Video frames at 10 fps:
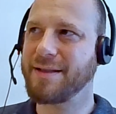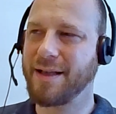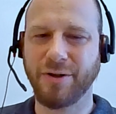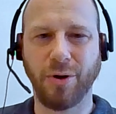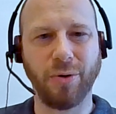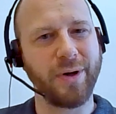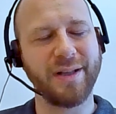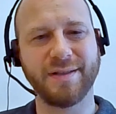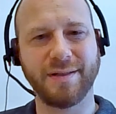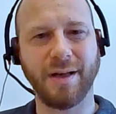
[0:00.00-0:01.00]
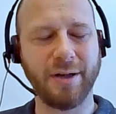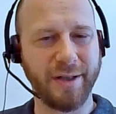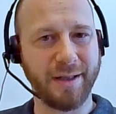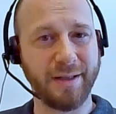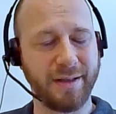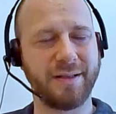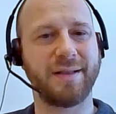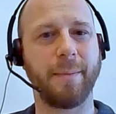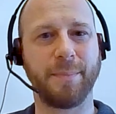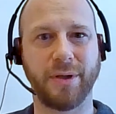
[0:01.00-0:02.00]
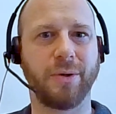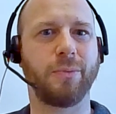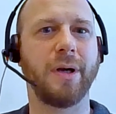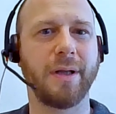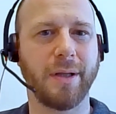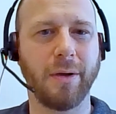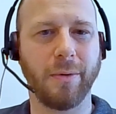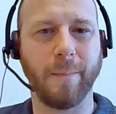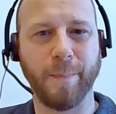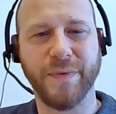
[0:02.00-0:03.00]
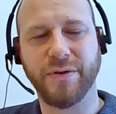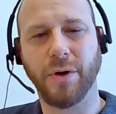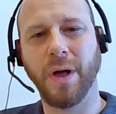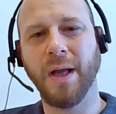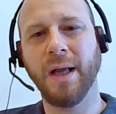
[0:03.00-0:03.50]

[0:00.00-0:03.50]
It already started, and it is happening right now. So